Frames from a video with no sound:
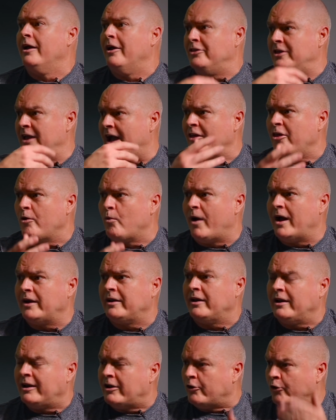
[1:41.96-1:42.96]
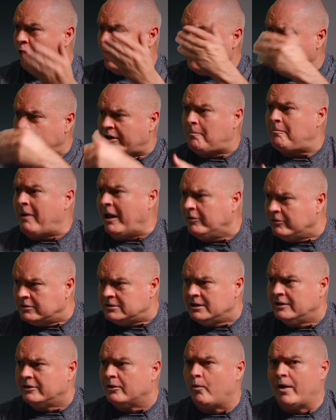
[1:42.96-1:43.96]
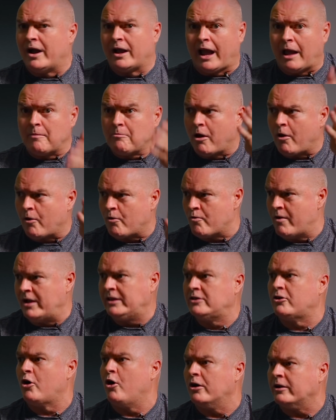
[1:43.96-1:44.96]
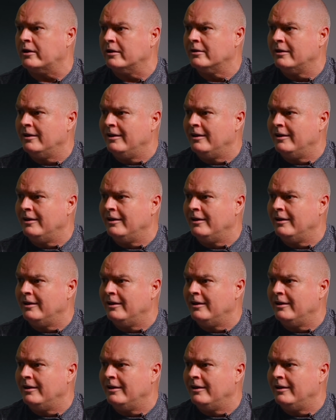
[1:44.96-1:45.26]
The other one, not even a penalty in the one game, red card.